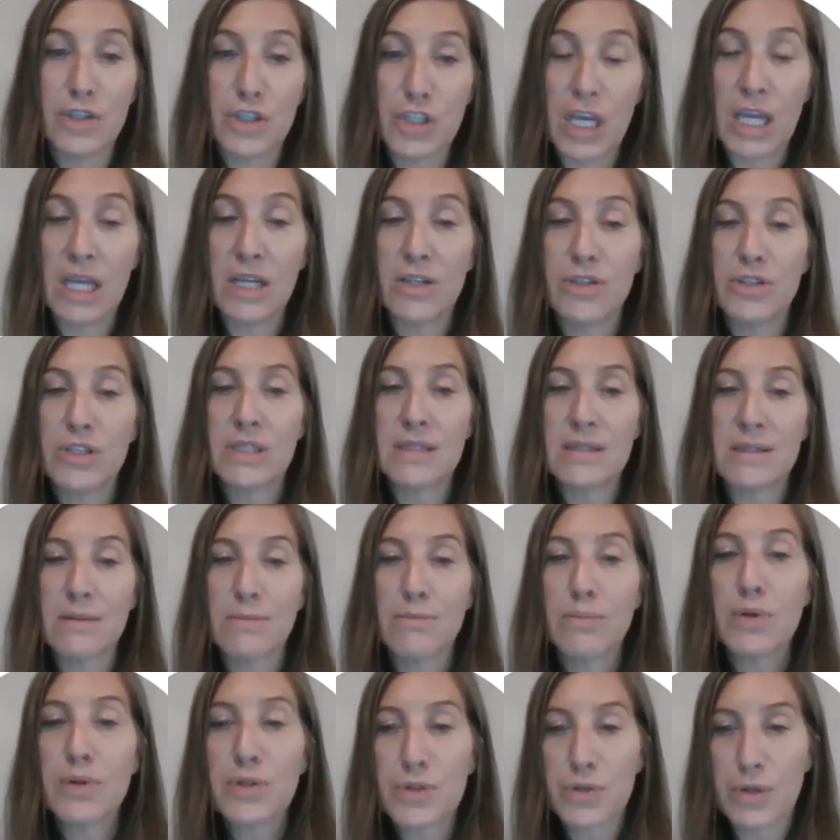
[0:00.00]
and changes in
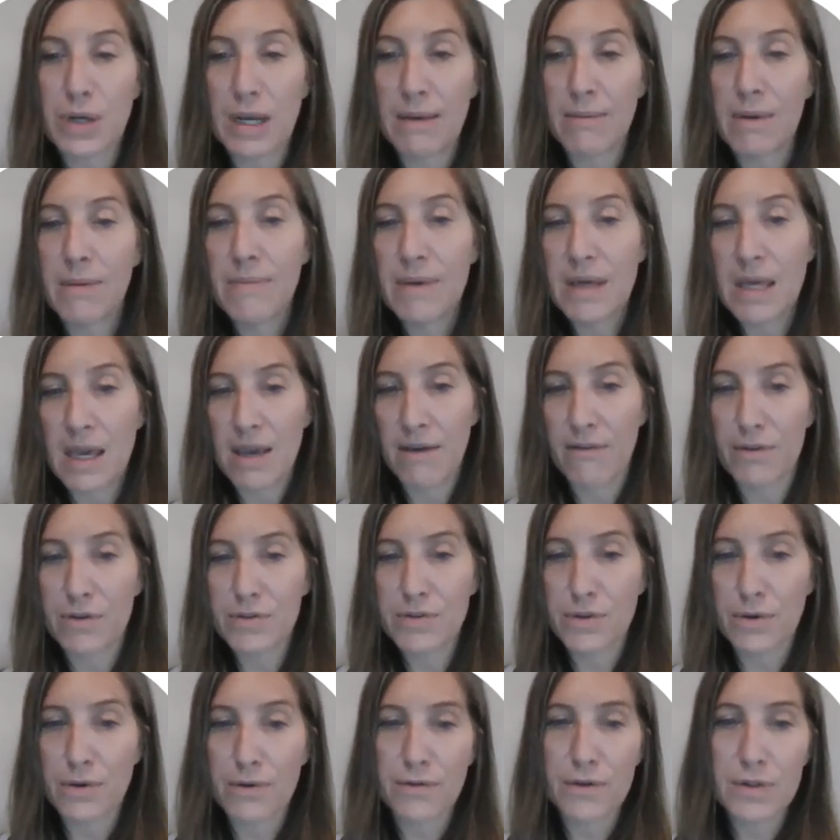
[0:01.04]
prescribing
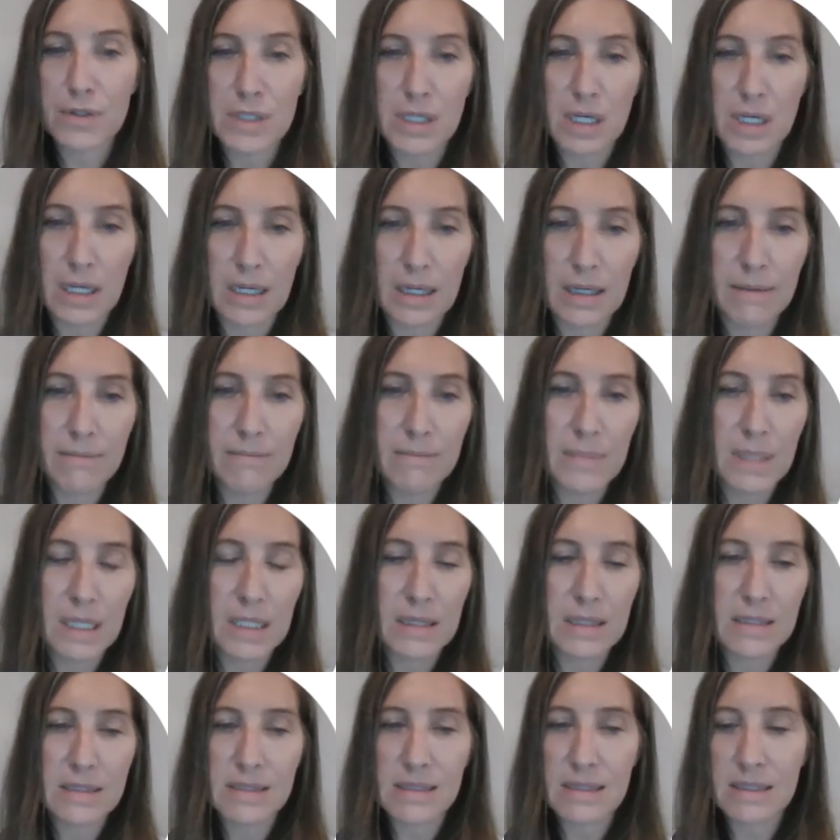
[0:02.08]
behaviors over time,
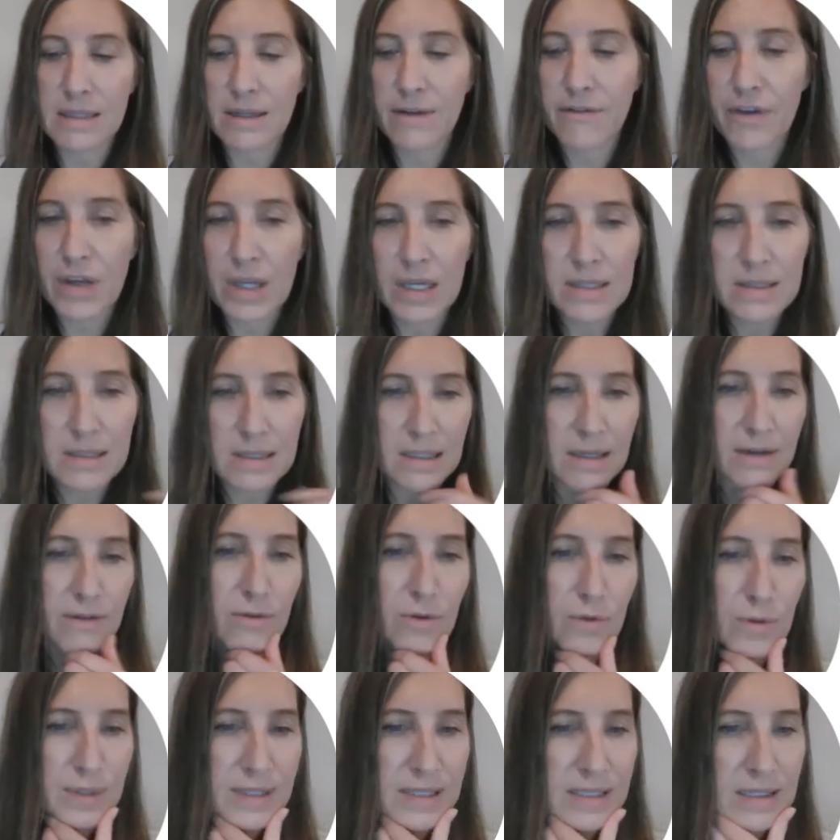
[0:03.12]
and the significance
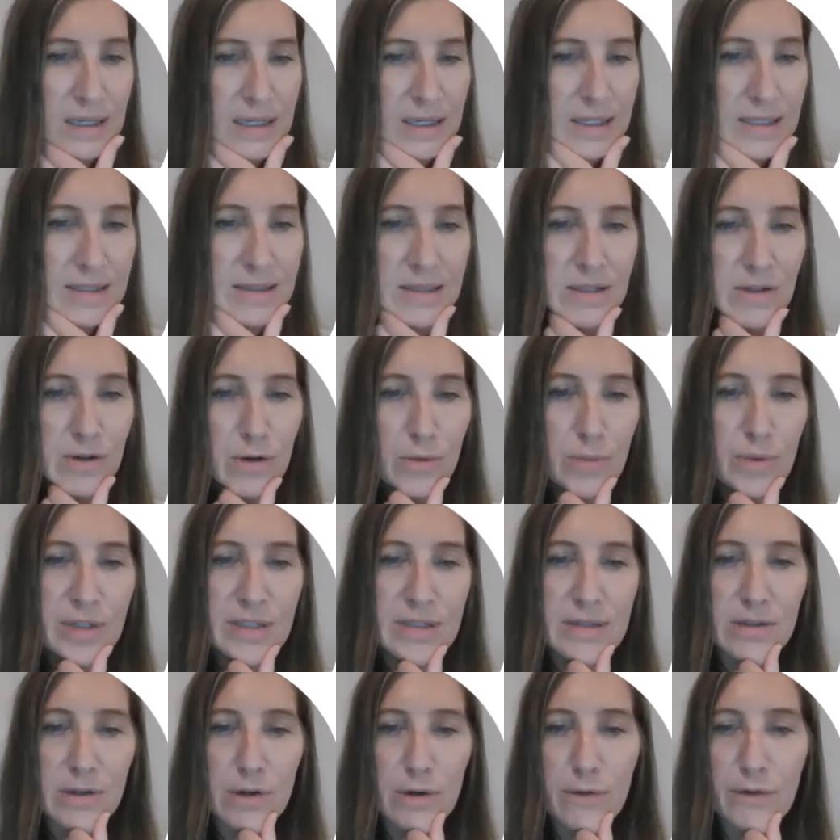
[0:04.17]
level was set at
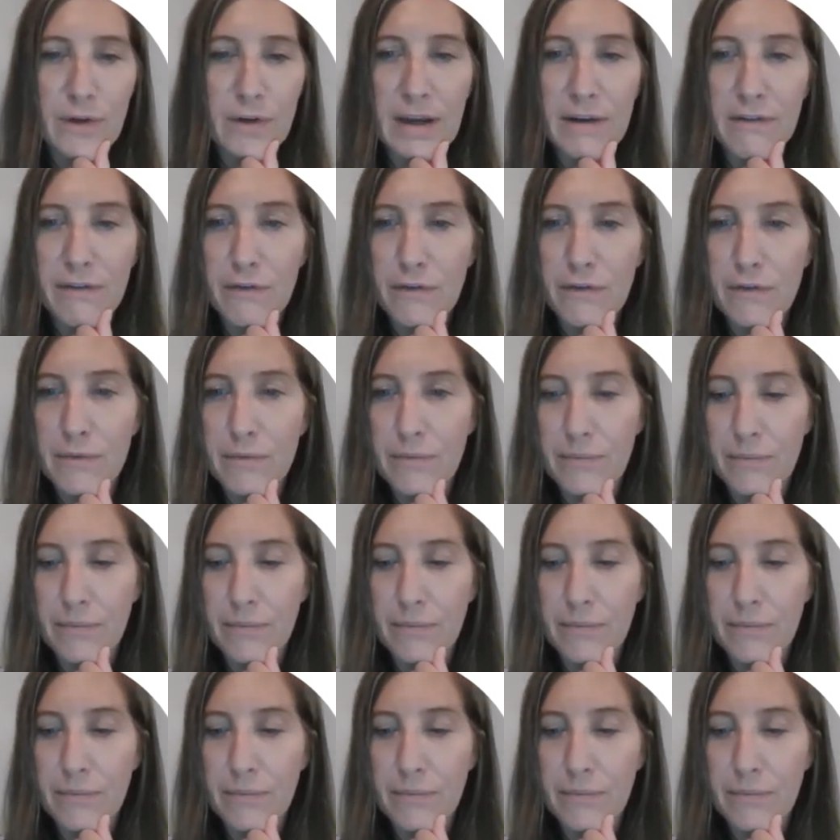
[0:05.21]
0.05.